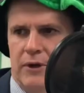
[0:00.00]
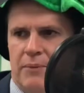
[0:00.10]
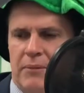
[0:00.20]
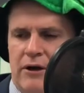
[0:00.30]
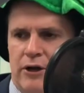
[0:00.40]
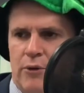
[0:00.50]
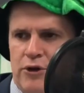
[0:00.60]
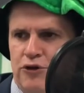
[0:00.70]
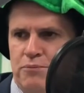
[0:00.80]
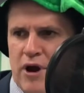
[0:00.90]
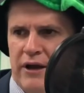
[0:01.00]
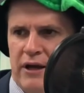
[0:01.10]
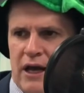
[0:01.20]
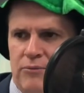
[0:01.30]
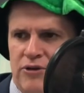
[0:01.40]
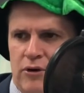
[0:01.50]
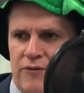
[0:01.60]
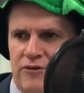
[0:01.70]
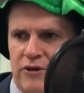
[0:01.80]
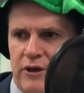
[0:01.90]
And I don't want to use brand names here,
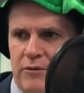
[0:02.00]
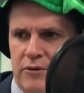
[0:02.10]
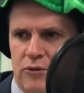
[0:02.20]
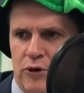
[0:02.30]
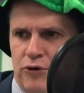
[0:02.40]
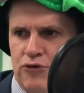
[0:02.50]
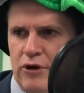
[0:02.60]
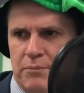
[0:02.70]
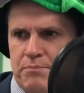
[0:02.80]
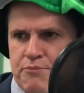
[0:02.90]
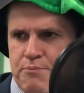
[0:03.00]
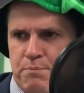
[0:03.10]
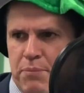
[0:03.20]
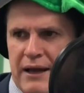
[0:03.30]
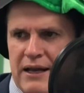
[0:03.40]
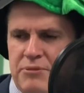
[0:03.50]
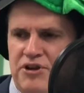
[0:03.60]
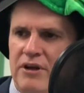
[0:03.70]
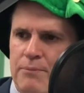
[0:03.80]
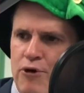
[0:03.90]
obviously, because we're not trying to plug any
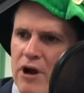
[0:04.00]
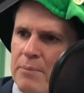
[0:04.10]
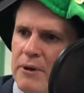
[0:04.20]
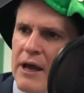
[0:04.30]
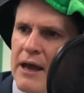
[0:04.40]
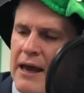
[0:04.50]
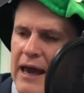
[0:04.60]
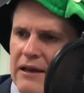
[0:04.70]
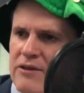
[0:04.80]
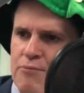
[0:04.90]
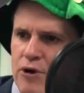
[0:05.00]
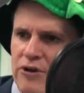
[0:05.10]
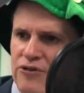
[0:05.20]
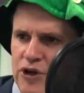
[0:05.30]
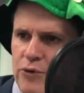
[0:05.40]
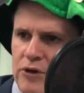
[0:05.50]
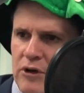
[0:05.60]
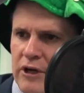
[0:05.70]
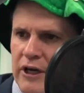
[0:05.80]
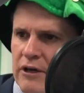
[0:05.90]
particular product, but any of the products that you would
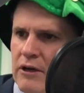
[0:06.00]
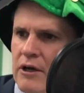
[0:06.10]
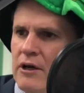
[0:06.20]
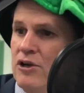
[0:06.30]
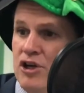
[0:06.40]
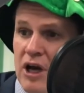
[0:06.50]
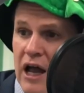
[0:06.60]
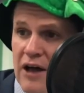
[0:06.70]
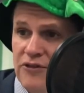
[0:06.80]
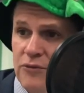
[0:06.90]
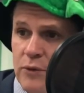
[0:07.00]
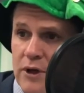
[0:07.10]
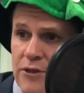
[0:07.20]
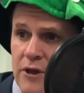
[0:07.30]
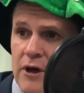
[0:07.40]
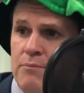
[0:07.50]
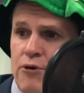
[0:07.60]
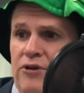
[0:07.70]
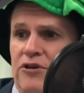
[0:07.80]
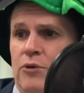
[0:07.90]
clean your glasses with,
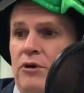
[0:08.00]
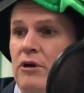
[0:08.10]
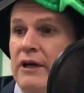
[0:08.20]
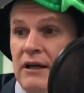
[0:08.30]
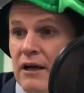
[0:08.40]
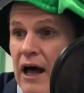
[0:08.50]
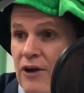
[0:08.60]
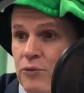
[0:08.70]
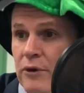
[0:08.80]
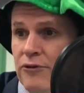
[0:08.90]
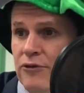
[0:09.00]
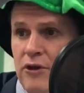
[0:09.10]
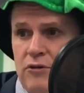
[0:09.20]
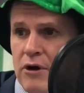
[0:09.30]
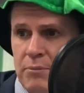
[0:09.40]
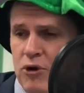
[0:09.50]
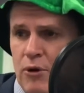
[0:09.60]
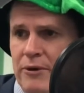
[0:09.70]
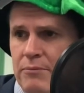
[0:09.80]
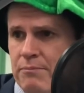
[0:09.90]
products that you would clean glass with. So there are
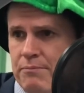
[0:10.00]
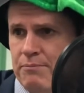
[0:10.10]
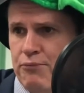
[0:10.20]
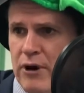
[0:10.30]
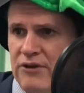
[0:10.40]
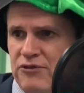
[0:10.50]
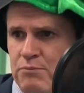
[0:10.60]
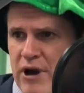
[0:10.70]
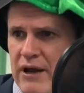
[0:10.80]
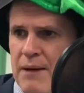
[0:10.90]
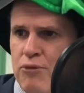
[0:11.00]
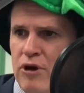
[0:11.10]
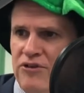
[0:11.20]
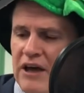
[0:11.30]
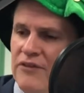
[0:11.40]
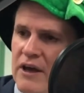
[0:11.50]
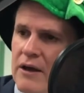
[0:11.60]
common products, brand name products out there.